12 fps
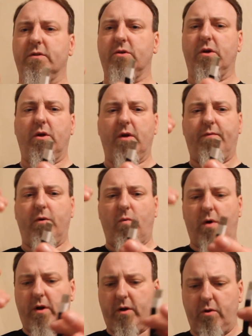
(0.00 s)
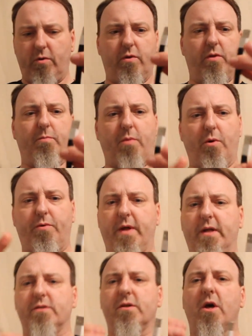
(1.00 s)
So if you want to do both
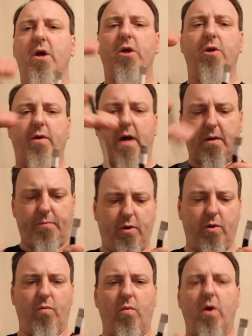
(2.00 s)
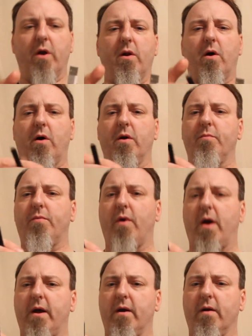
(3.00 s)
ends, you got to put one on
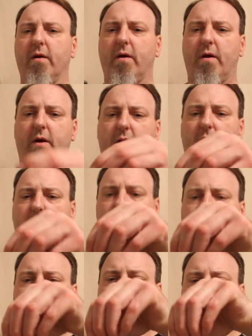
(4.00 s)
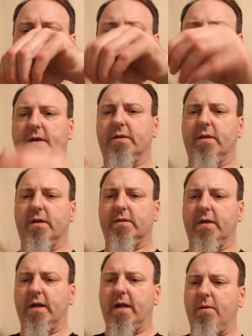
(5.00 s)
prior before you fix this end.